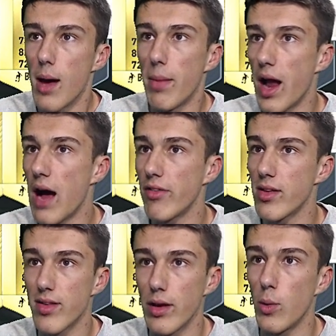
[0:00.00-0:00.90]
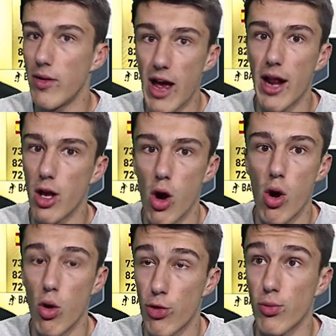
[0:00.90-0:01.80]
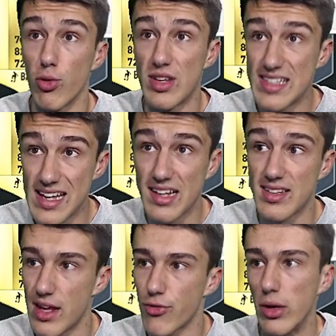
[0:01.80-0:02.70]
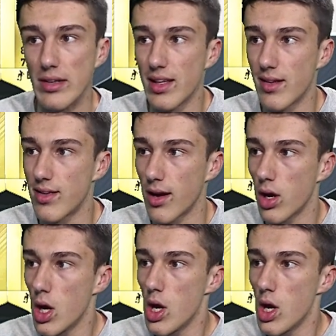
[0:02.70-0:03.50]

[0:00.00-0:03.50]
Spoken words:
But obviously, we've got to go through 6 different leagues here.